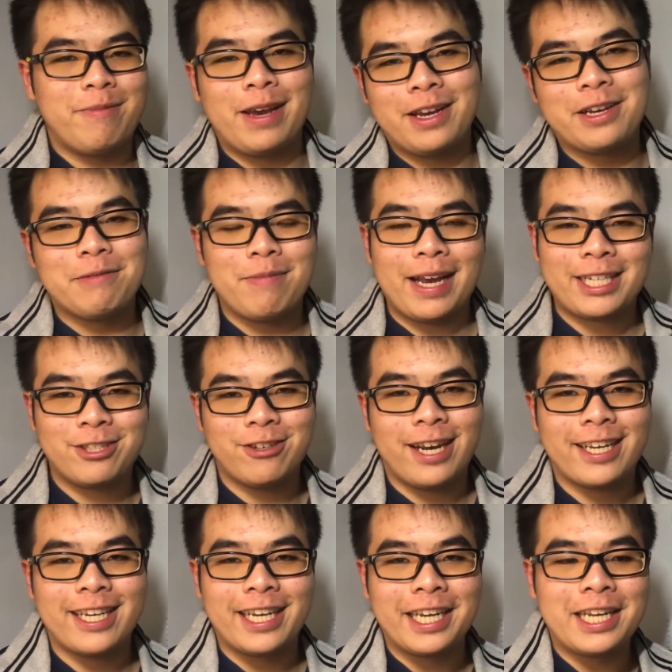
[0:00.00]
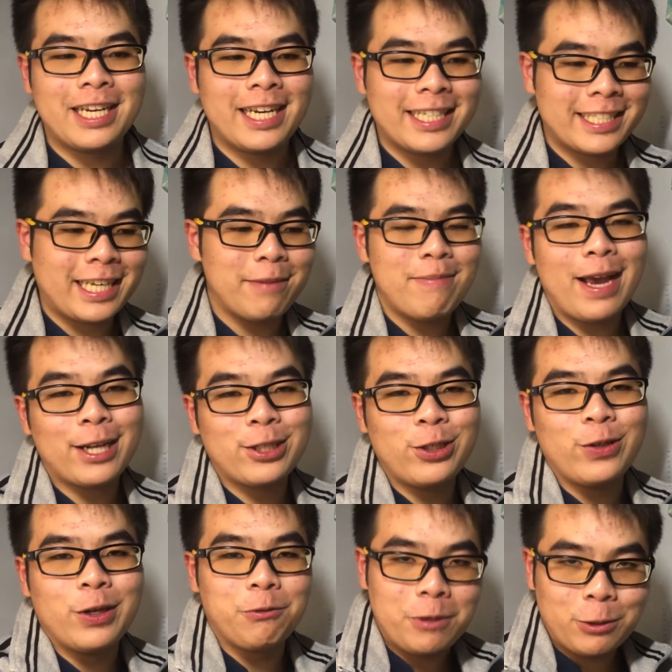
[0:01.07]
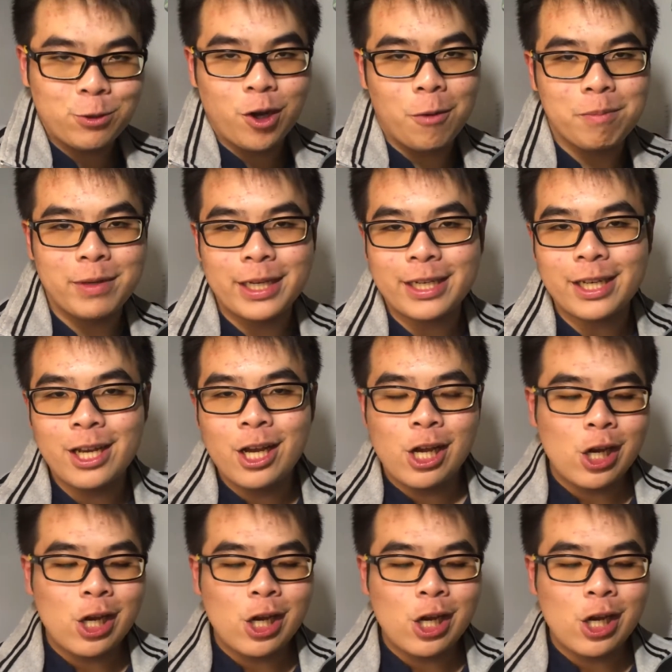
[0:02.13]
backtracking. Let's get back to the real topic.